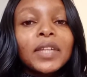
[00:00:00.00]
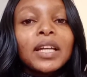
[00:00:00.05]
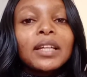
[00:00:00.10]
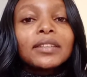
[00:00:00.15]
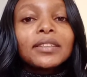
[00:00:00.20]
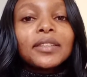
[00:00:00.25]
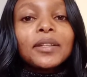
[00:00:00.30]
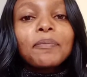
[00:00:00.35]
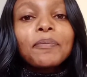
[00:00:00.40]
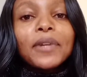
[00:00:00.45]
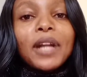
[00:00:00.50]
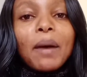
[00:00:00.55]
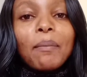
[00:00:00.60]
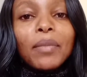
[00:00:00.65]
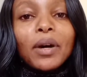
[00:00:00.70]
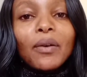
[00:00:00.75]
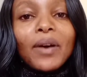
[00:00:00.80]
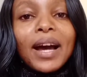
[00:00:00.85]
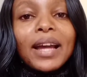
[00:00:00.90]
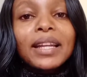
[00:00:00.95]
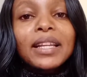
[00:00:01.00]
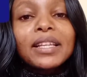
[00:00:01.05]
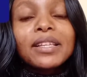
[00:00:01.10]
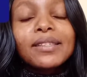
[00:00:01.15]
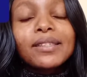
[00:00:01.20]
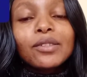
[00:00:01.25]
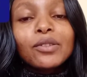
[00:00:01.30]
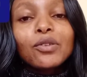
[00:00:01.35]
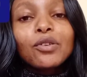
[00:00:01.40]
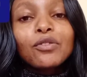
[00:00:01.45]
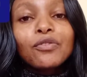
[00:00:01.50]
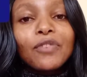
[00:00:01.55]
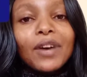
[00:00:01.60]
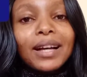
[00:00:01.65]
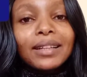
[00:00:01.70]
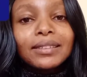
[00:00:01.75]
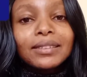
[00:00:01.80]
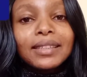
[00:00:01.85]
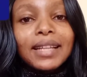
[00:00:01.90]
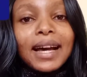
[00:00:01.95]
Tip number 1 is low
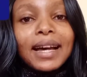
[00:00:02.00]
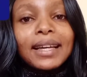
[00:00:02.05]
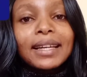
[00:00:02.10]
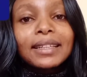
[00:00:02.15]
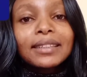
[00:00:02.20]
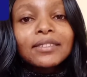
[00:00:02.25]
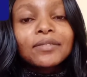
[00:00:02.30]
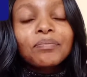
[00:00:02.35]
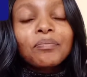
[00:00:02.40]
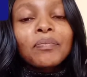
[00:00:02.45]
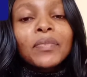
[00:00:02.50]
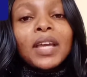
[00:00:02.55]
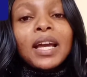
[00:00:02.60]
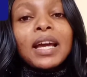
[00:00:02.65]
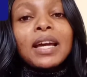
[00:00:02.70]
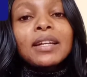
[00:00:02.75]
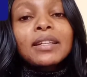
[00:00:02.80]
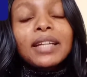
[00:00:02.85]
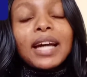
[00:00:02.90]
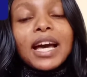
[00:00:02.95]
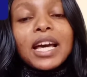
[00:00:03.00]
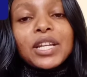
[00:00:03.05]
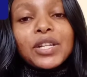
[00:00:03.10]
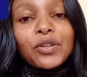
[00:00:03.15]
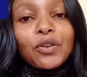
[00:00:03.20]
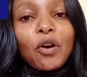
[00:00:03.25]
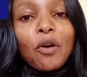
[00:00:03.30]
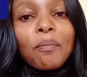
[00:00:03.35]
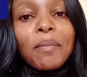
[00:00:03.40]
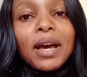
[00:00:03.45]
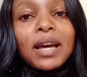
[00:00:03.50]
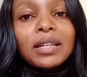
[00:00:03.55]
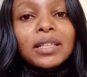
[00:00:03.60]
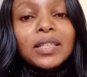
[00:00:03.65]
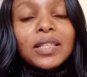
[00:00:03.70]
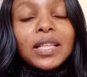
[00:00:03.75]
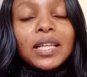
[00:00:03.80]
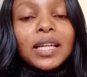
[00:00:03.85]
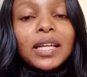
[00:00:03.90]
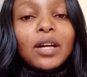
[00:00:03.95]
fat diet, and I recommend
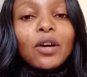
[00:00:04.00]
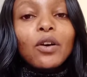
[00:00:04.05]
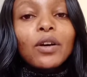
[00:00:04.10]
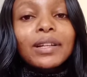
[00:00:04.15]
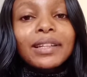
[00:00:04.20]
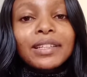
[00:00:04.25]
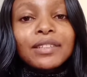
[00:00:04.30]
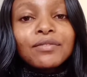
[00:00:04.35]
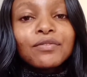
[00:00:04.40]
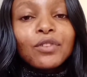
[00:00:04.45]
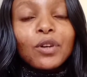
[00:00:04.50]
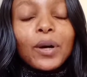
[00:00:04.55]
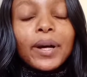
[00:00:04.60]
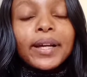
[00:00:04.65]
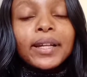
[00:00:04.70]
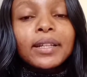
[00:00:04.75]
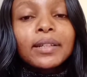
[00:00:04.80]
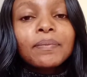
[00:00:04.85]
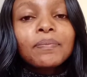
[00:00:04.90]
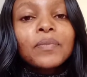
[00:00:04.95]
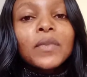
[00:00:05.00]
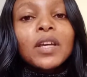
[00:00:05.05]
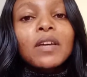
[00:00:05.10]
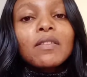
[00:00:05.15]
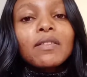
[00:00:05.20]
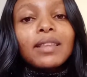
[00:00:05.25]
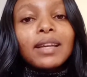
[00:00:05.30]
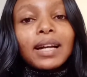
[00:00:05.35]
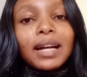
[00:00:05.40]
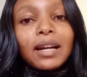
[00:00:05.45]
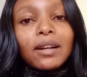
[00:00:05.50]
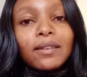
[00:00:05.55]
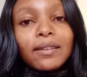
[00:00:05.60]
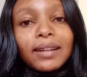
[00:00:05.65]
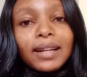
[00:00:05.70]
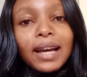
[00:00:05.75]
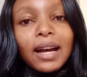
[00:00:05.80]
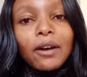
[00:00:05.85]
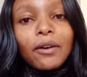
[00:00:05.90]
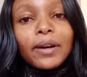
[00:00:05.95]
the olive oil, the
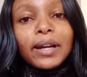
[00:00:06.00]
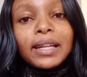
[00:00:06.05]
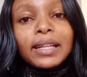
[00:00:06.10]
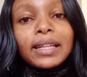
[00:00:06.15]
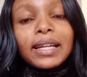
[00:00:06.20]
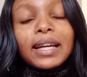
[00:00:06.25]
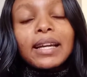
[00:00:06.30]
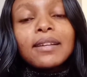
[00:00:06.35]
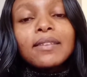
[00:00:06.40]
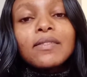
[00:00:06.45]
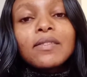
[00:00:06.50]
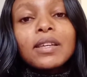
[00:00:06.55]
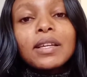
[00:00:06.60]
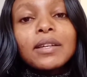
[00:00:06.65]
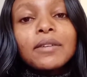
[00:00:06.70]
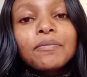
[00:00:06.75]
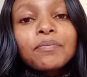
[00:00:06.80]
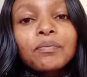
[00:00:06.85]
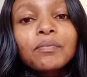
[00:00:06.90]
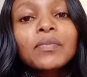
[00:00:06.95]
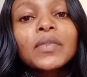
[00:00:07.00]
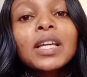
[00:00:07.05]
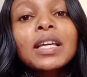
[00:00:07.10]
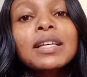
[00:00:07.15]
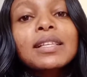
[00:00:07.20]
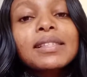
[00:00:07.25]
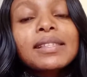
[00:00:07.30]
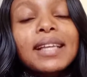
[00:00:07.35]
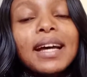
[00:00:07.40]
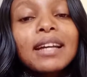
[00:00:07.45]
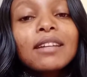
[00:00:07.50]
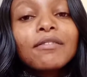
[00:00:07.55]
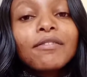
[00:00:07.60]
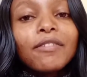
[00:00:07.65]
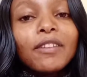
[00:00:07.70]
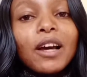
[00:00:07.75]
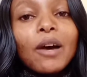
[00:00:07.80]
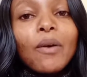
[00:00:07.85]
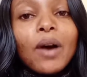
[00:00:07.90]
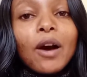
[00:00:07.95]
canola oil, and the
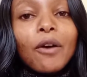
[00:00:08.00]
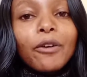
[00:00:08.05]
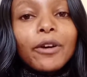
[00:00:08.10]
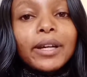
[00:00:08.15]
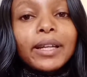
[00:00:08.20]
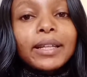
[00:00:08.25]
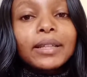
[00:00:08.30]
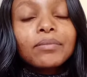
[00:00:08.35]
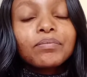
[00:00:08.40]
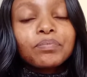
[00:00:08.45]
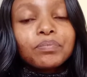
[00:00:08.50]
sunflower oil.